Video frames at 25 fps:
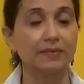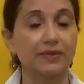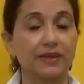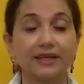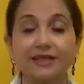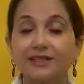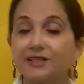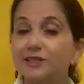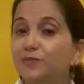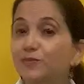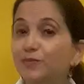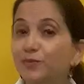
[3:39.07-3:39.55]

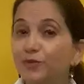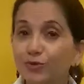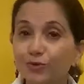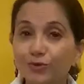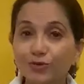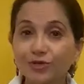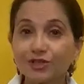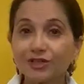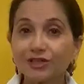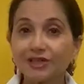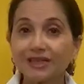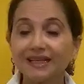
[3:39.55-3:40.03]
It's
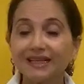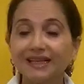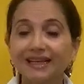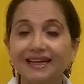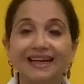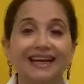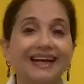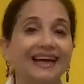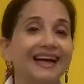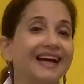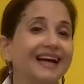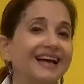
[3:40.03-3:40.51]
brutal
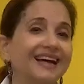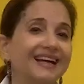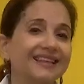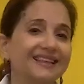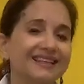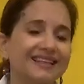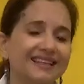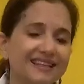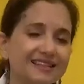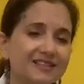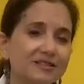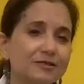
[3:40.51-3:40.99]

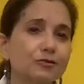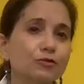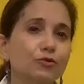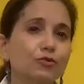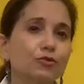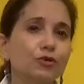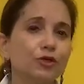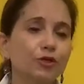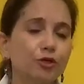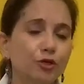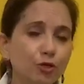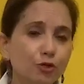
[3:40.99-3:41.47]
and there is
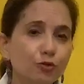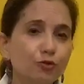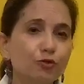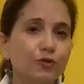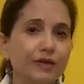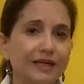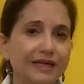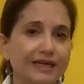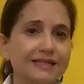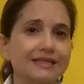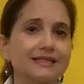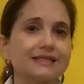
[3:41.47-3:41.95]
no
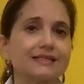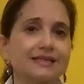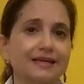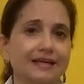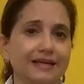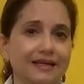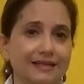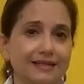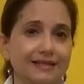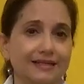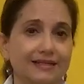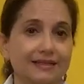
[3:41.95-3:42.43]
new
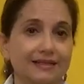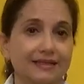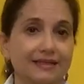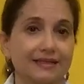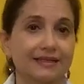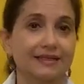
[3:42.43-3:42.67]
insight.